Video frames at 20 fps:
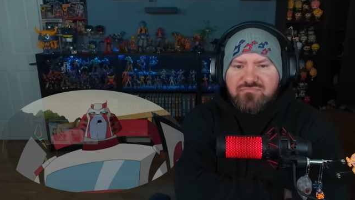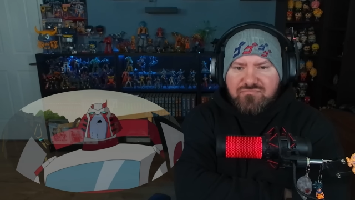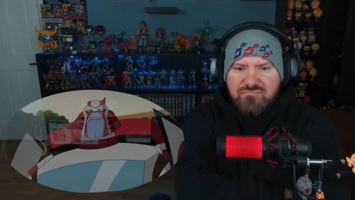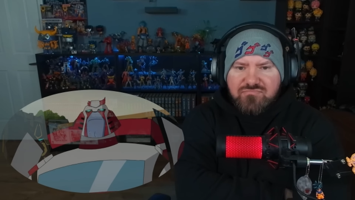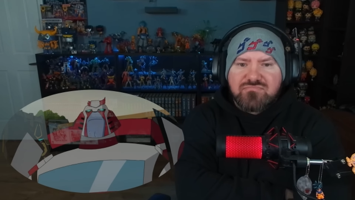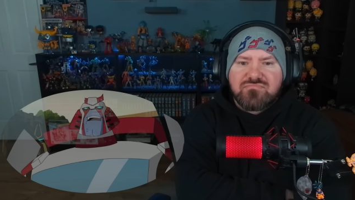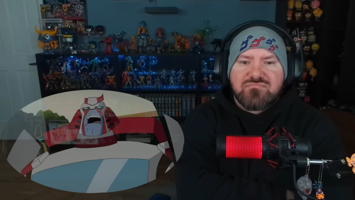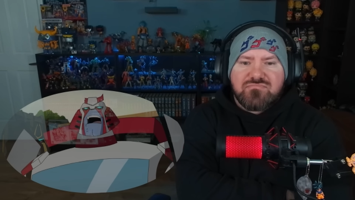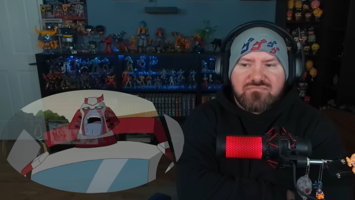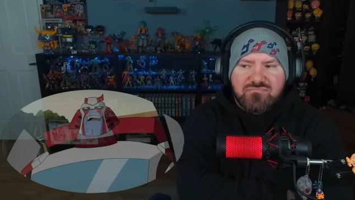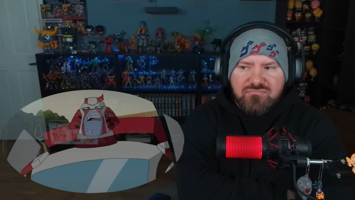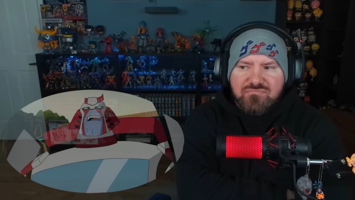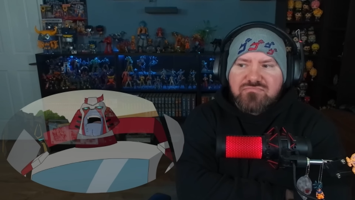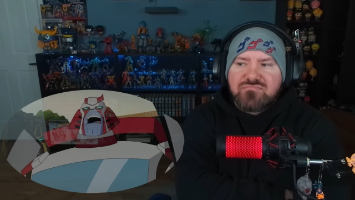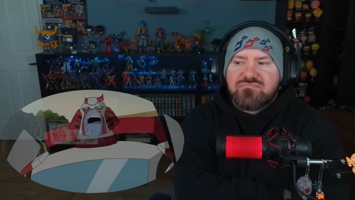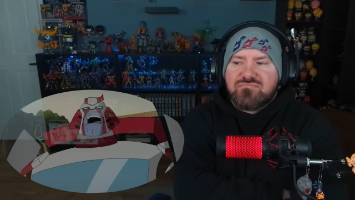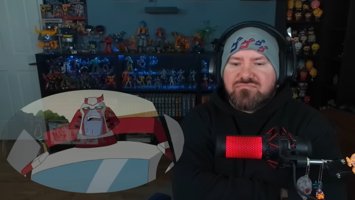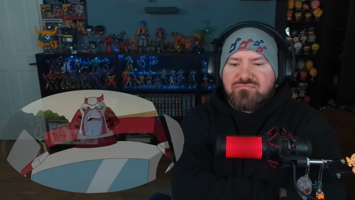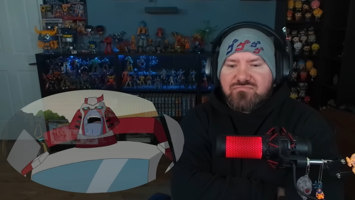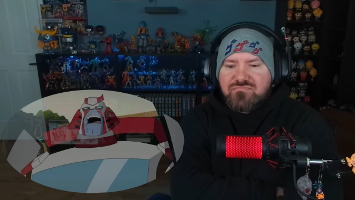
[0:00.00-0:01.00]

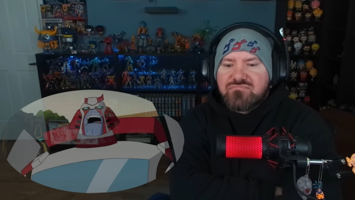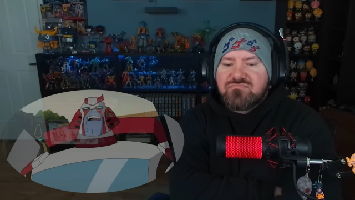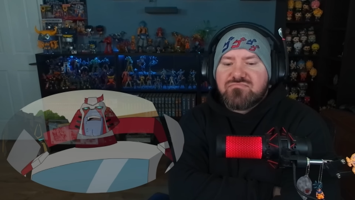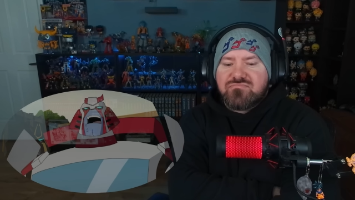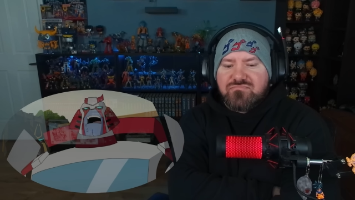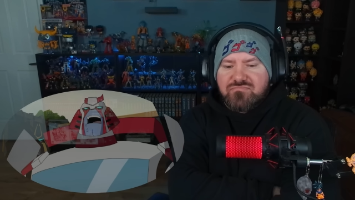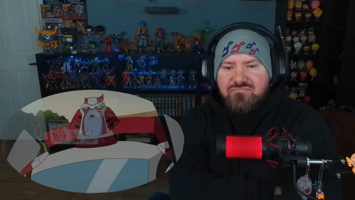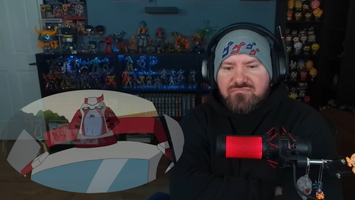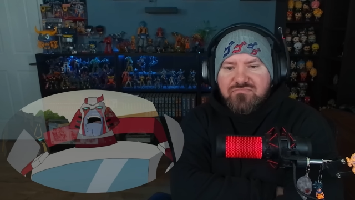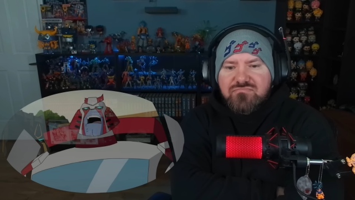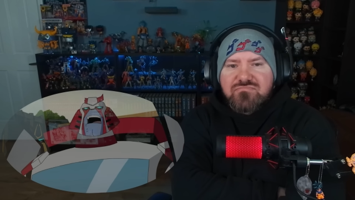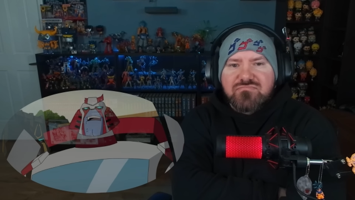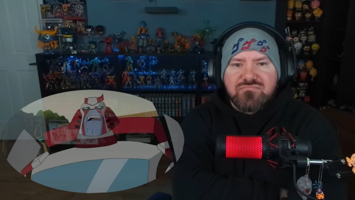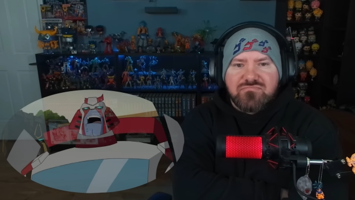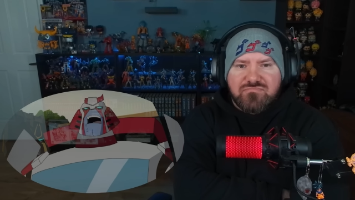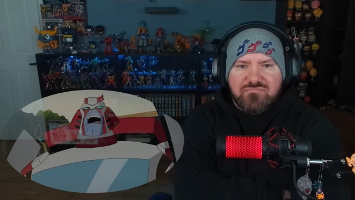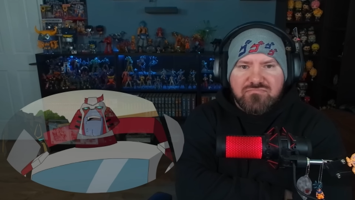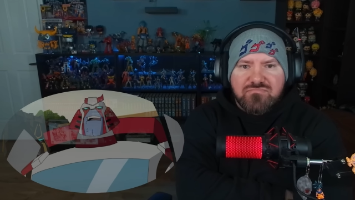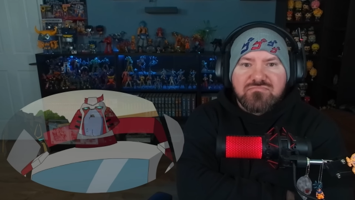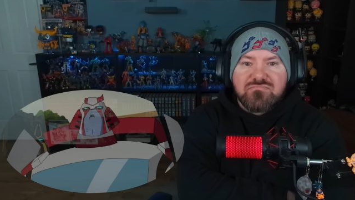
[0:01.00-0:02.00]

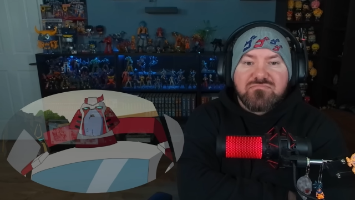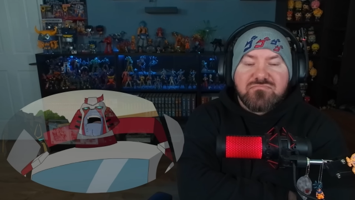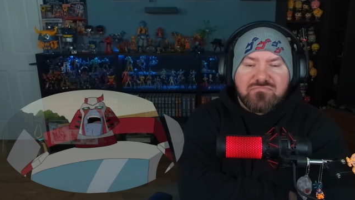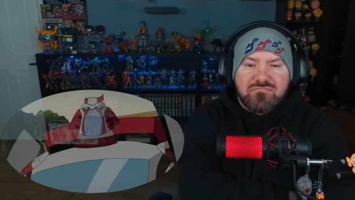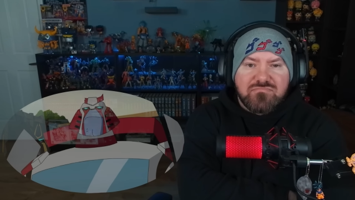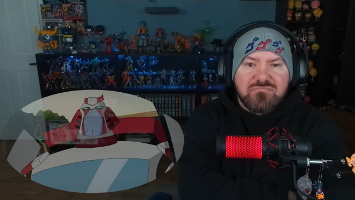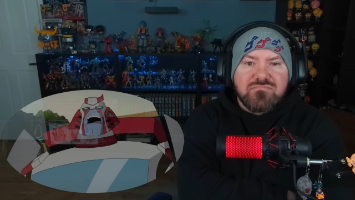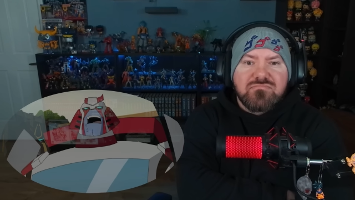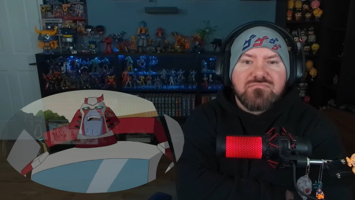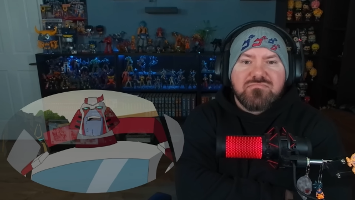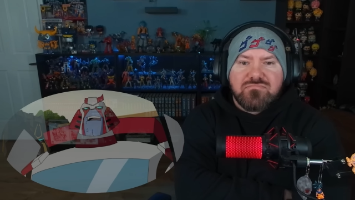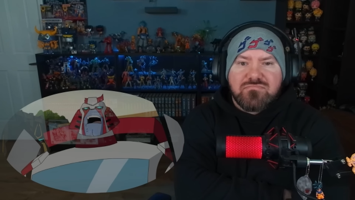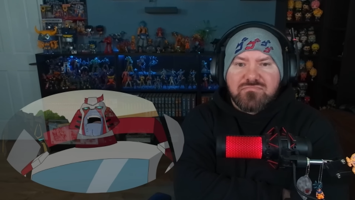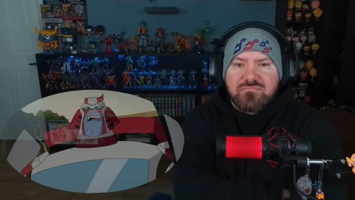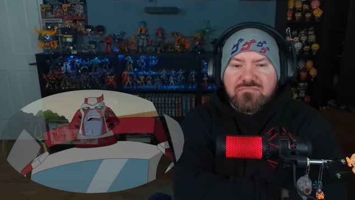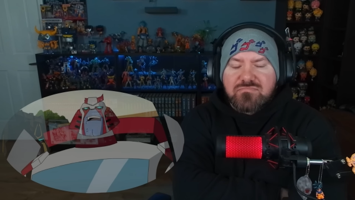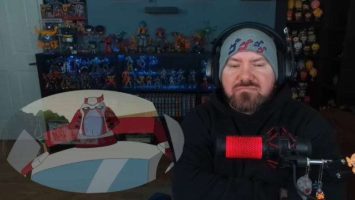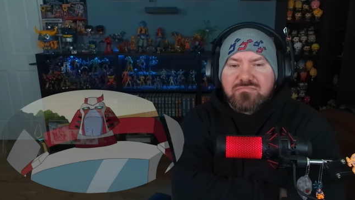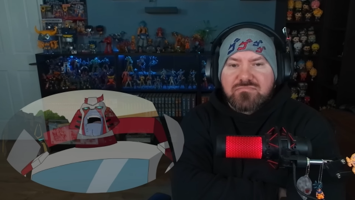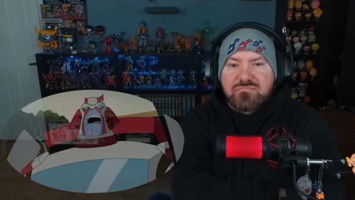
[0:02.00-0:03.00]

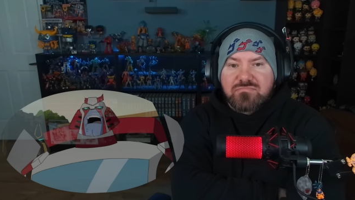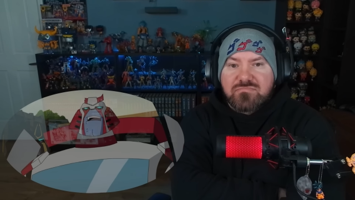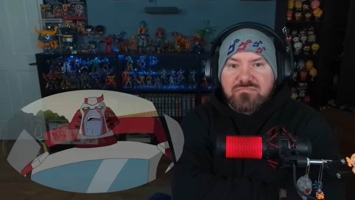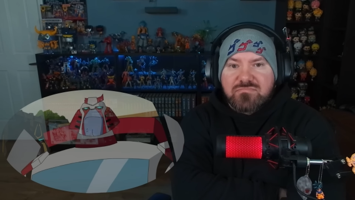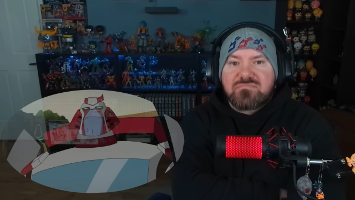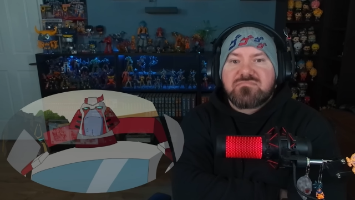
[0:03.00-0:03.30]
No one is speaking in this clip.